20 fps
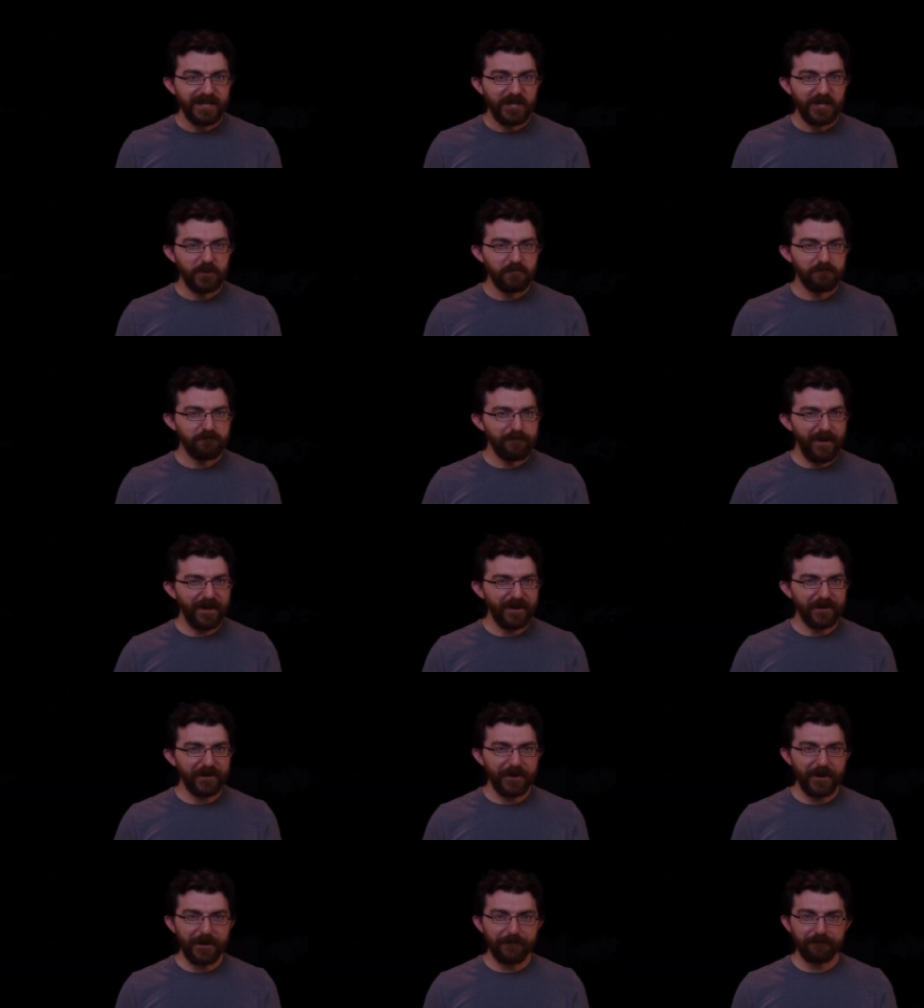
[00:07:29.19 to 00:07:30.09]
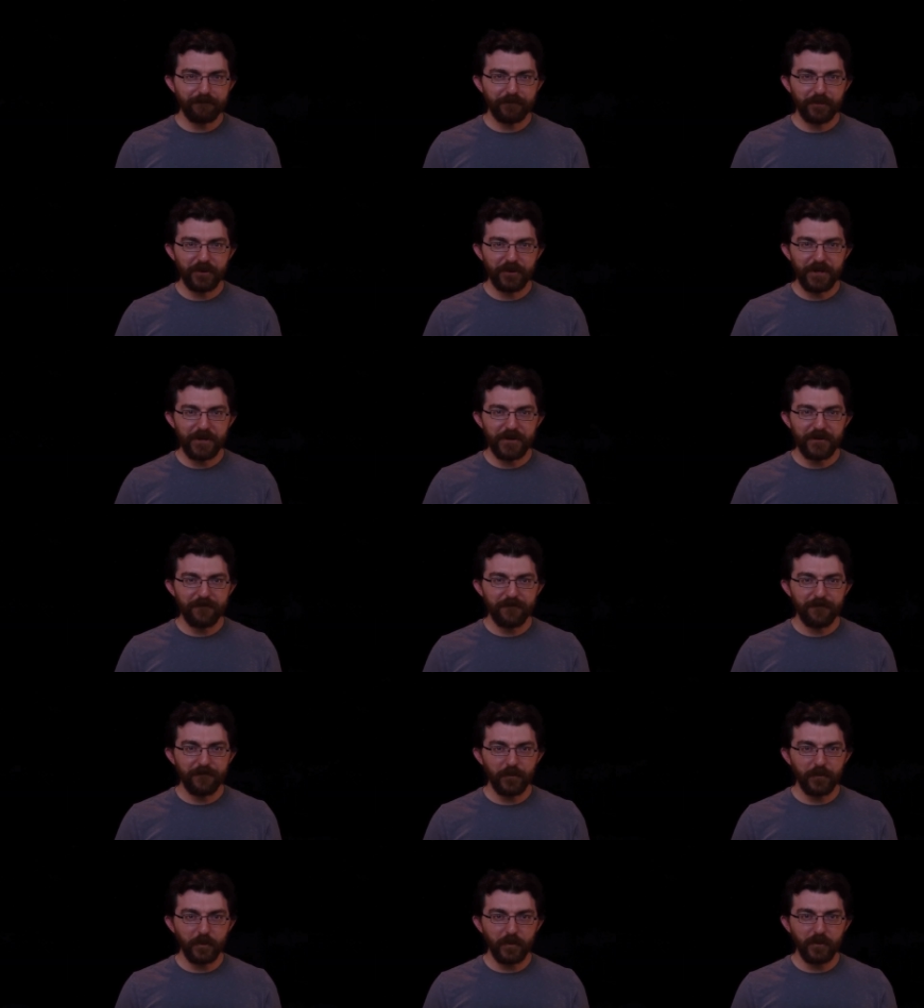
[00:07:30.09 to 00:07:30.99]
you'd better not put your
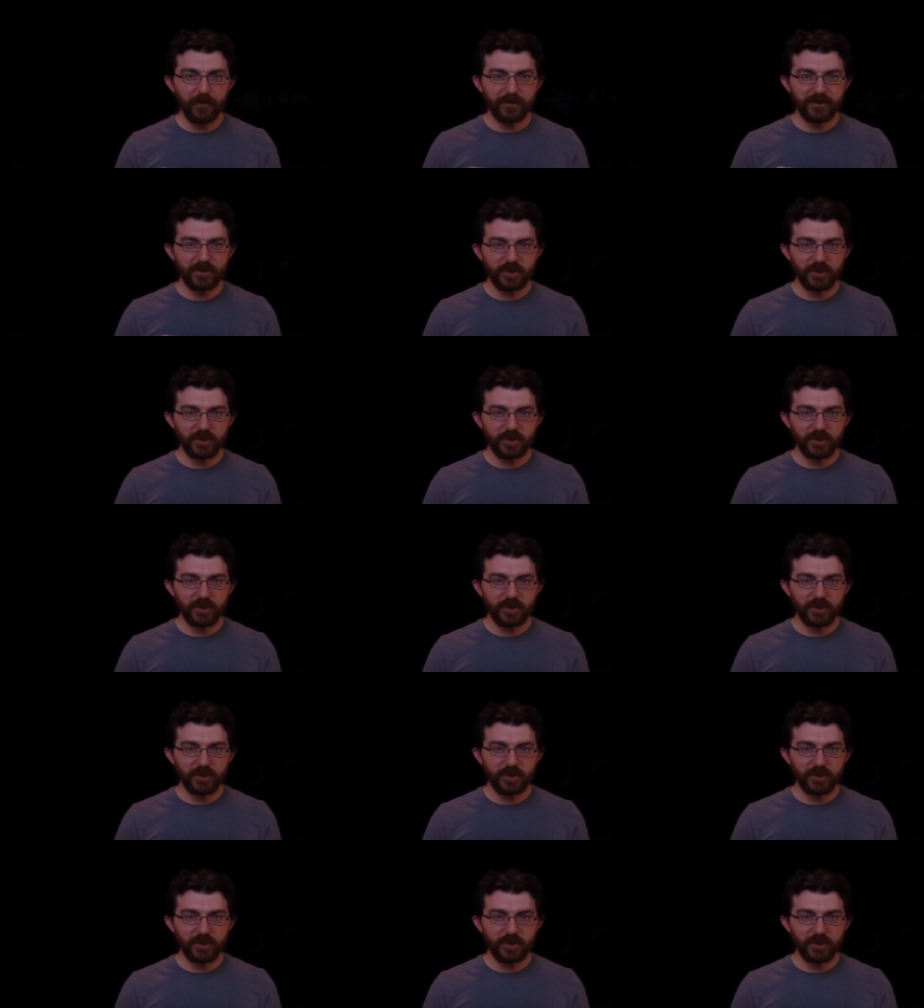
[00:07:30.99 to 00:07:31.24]
full